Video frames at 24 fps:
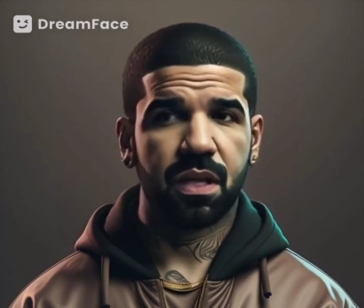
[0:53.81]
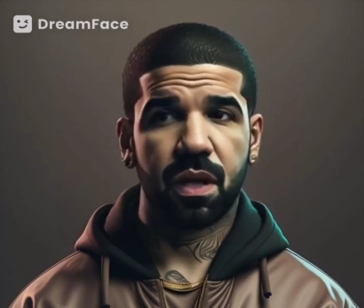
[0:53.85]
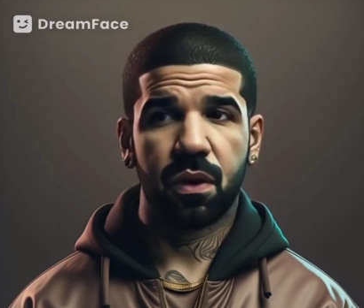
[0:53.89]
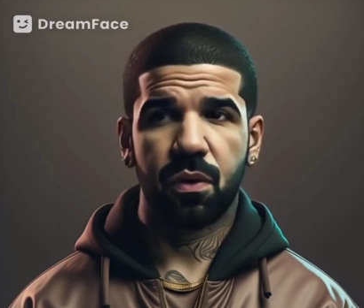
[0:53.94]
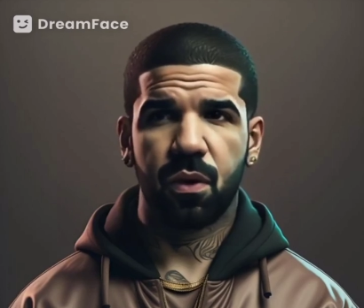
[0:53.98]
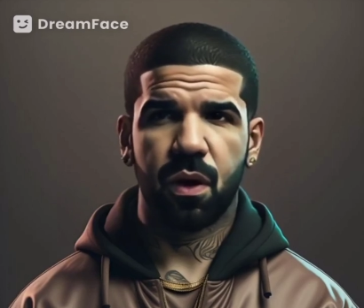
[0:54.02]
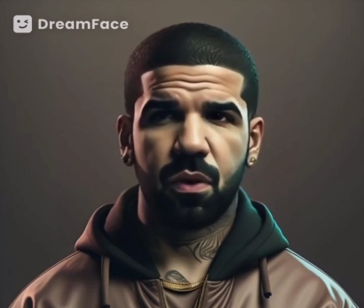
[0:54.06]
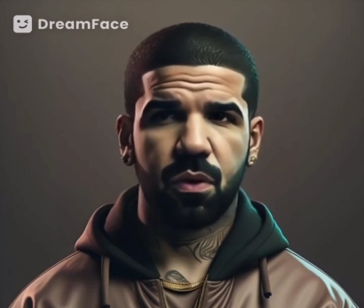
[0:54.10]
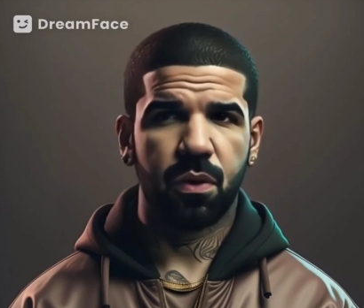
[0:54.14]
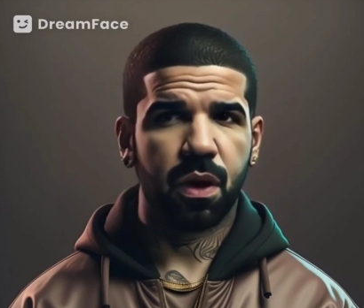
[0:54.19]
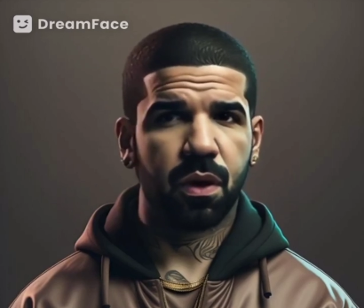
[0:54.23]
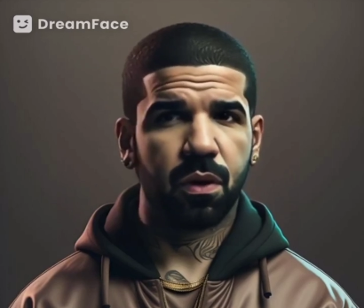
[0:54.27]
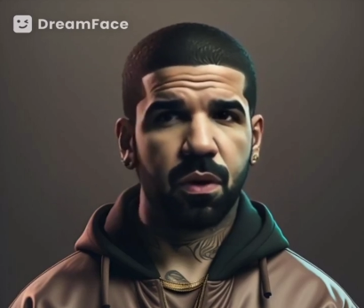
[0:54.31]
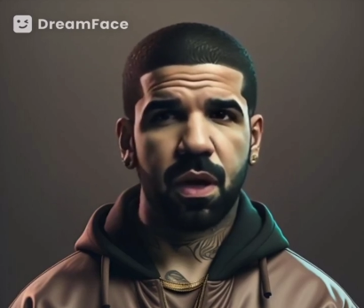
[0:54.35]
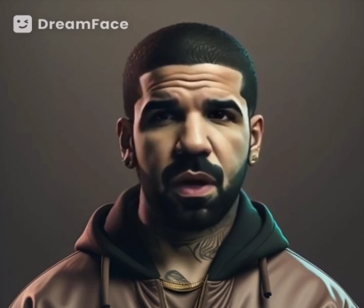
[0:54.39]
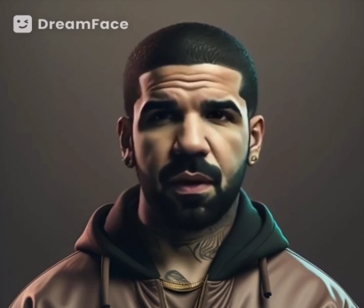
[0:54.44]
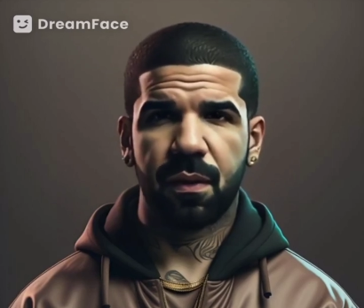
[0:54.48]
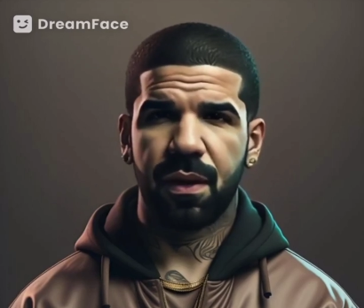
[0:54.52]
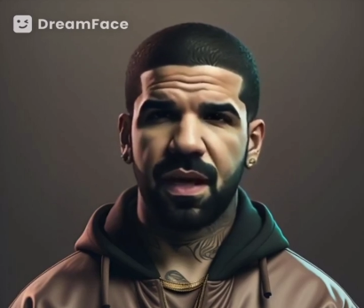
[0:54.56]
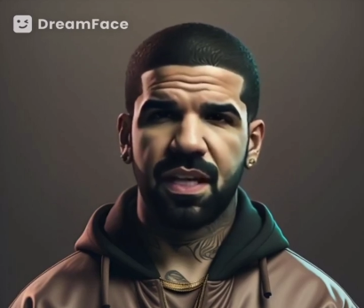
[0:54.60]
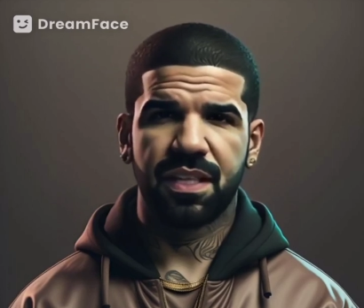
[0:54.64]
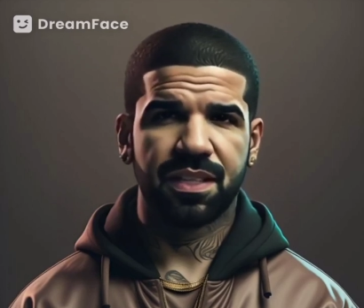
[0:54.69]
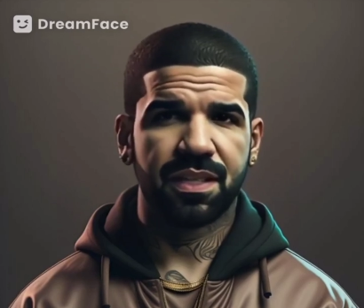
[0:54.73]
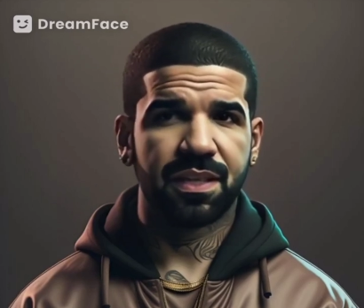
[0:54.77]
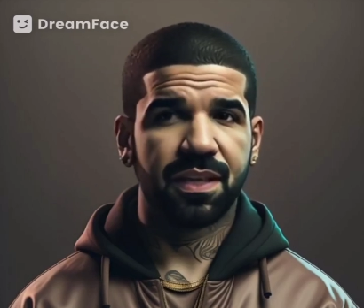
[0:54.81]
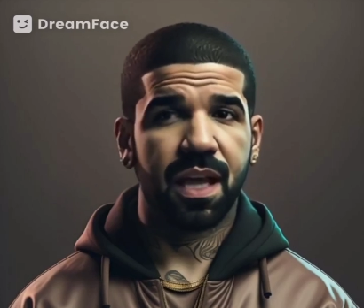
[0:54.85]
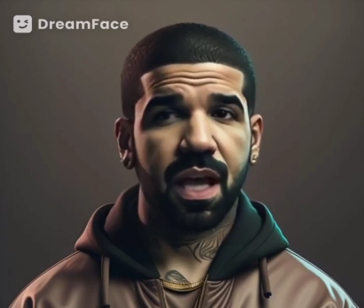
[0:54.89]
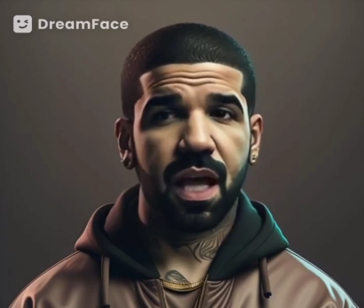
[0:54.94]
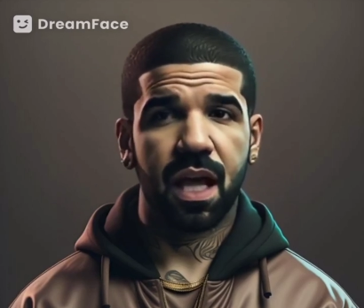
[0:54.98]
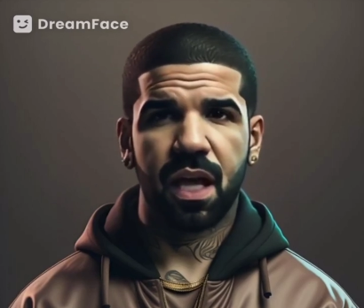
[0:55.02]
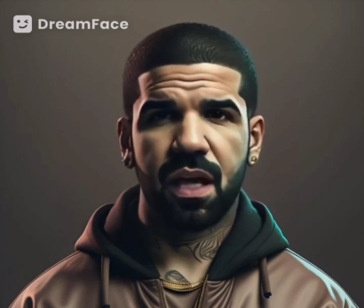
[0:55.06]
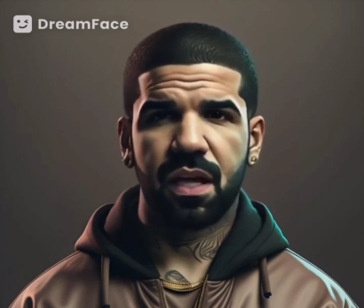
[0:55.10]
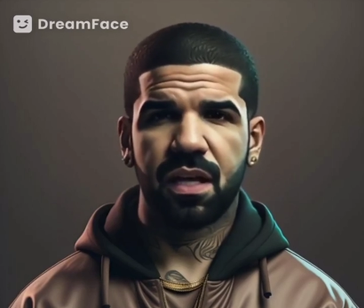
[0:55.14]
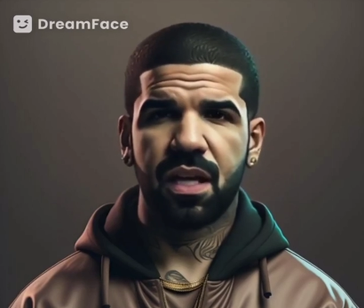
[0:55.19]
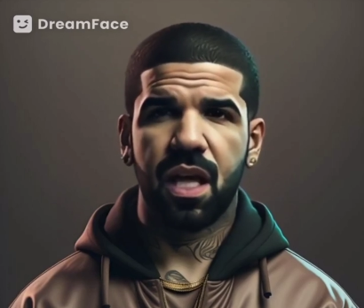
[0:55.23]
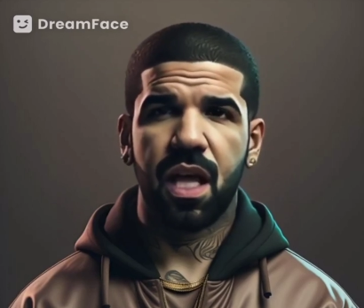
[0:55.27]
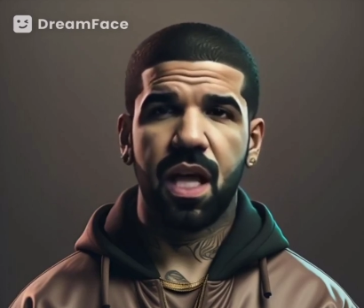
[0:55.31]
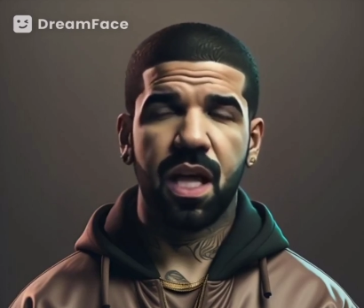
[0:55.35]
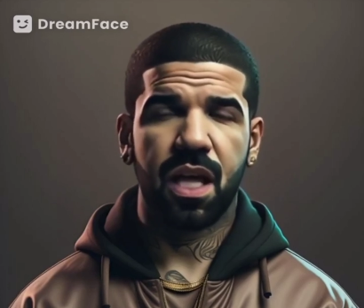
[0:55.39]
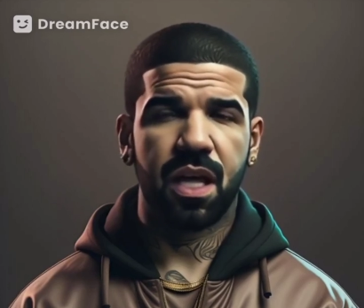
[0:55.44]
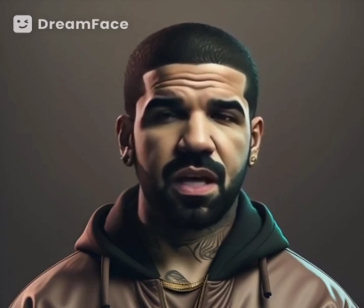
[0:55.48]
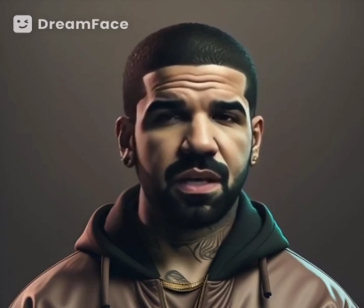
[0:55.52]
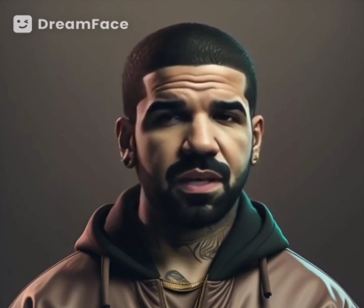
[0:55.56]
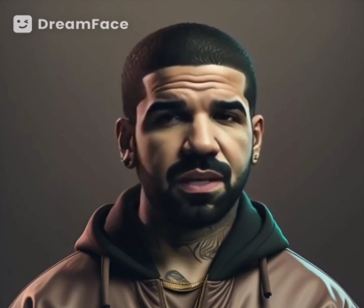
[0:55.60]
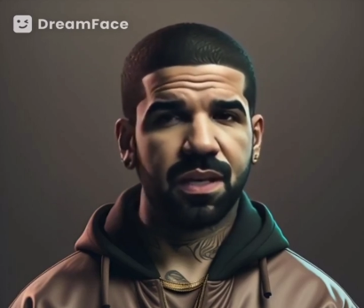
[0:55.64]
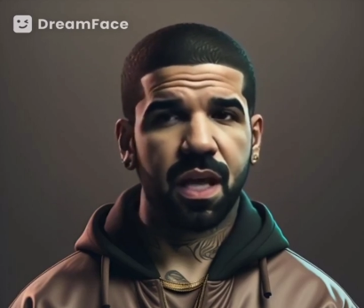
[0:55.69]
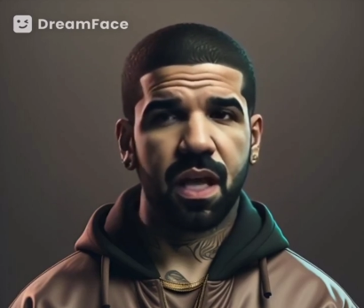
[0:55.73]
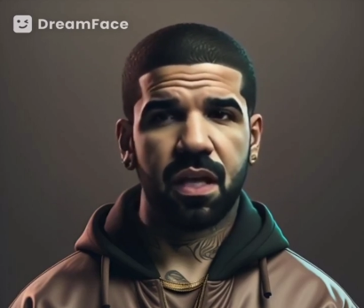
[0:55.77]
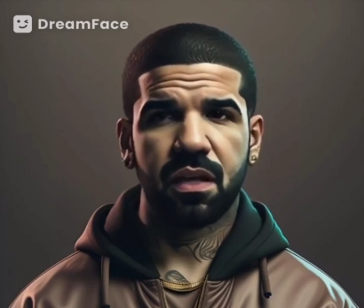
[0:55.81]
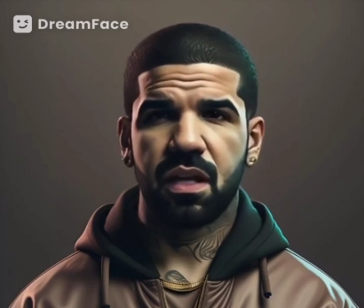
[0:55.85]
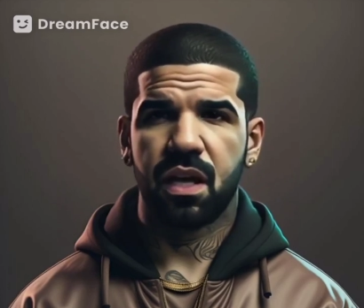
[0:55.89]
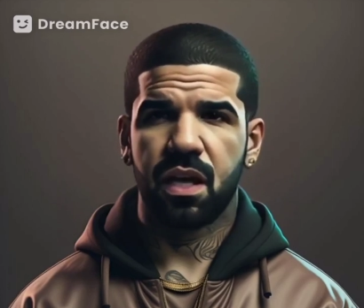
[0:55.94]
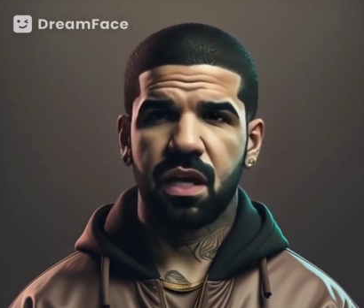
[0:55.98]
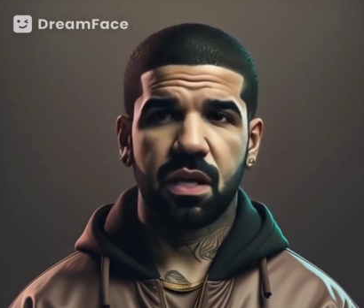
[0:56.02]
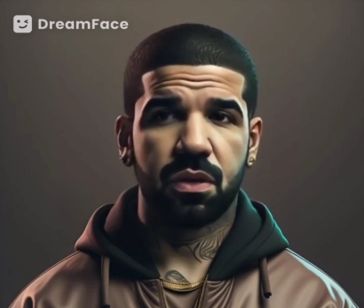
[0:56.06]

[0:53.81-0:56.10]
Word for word: figures in hip-hop and contemporary music.